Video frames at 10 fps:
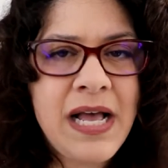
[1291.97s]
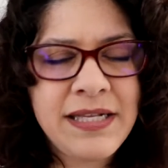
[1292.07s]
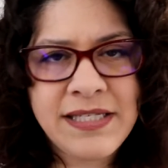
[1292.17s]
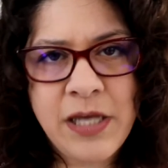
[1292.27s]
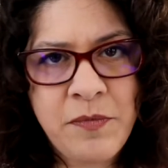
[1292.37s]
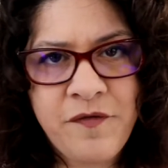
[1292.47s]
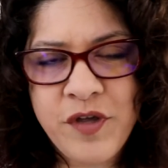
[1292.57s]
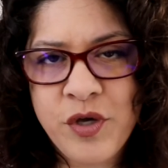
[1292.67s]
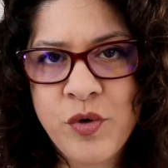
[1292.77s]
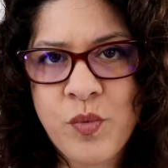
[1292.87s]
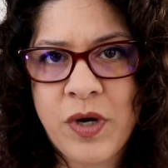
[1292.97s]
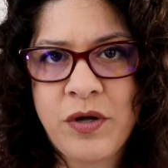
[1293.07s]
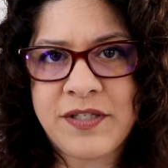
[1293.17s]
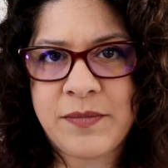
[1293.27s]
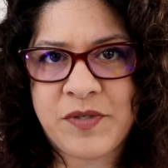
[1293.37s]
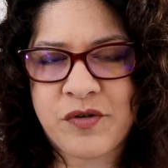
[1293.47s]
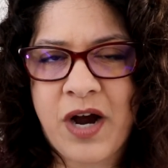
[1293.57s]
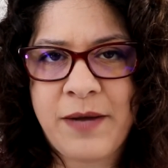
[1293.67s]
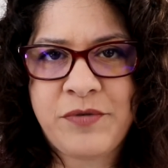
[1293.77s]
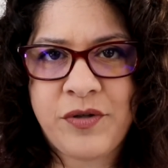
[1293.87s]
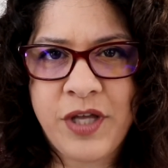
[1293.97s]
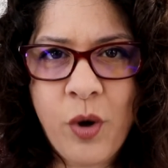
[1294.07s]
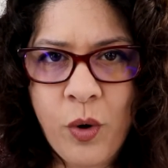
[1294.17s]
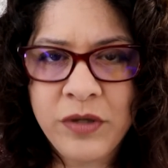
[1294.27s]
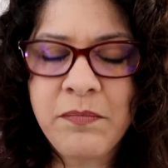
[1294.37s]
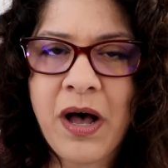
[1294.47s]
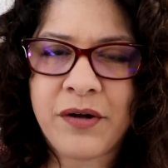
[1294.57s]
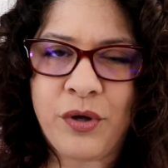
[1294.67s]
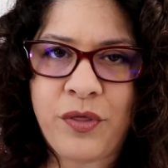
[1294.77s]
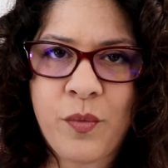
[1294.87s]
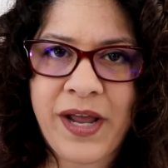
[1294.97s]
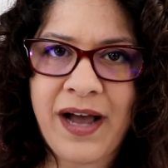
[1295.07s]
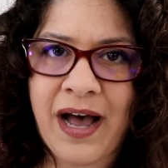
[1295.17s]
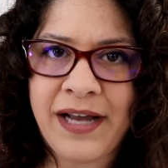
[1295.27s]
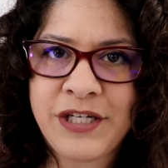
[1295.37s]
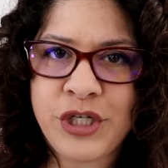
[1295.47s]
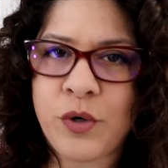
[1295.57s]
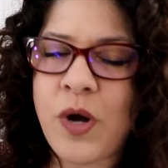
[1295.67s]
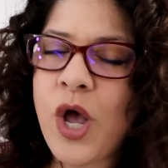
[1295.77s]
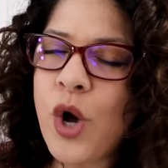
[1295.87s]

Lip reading: And some of you will subscribe to the old model the way I do.